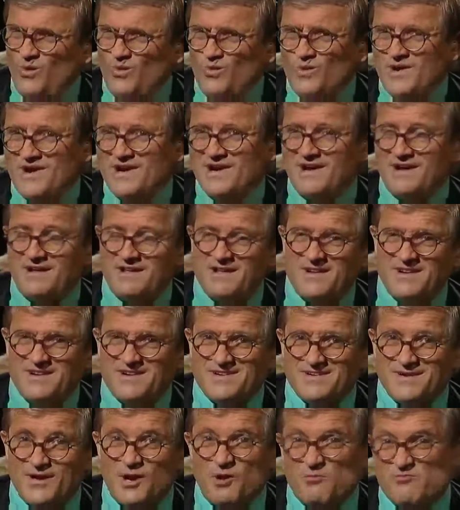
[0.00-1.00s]
Well,
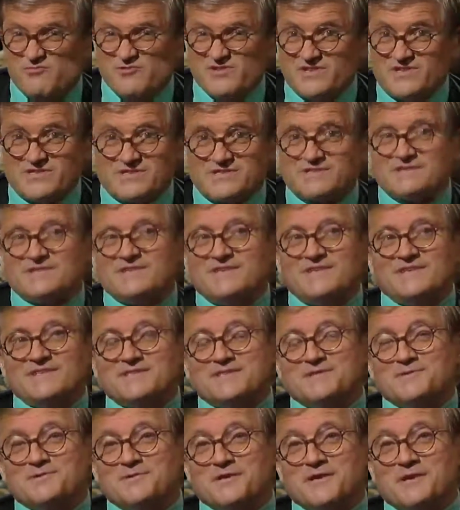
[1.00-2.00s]
obviously
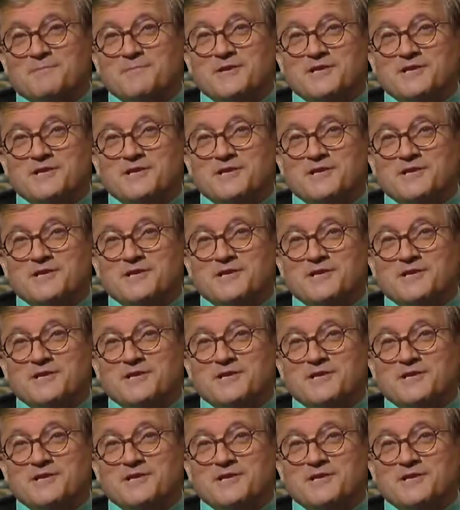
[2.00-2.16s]
it's doing.